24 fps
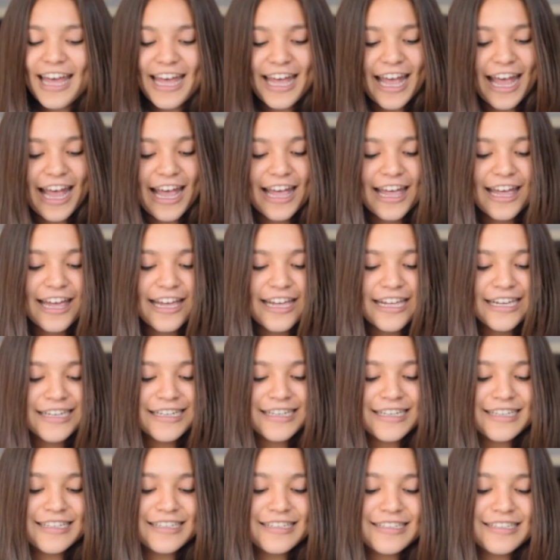And
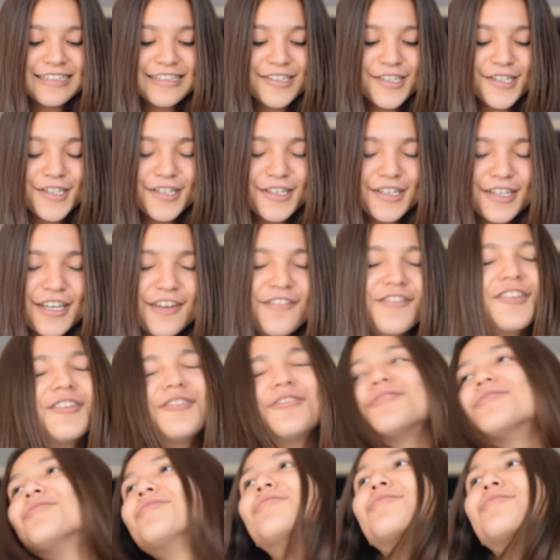if you